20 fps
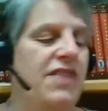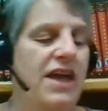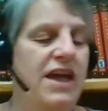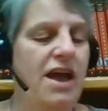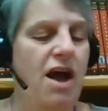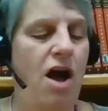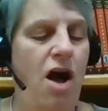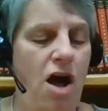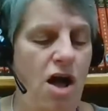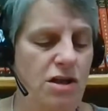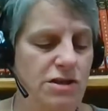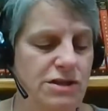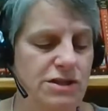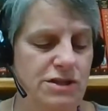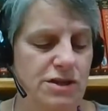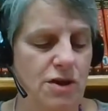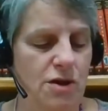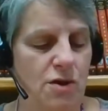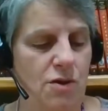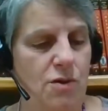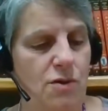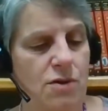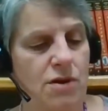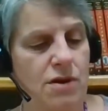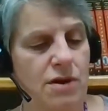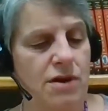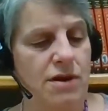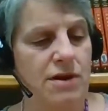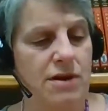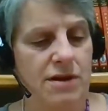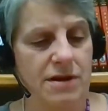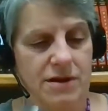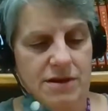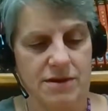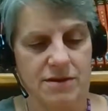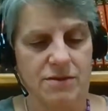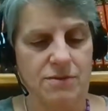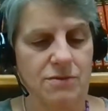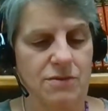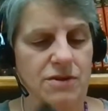they also,
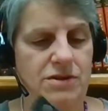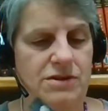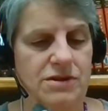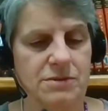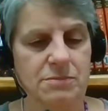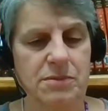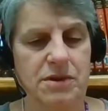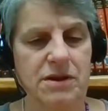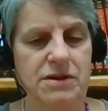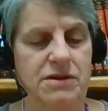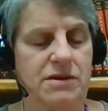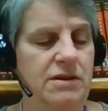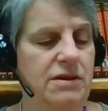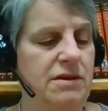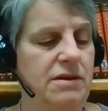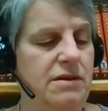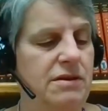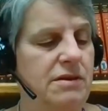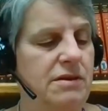where's the button?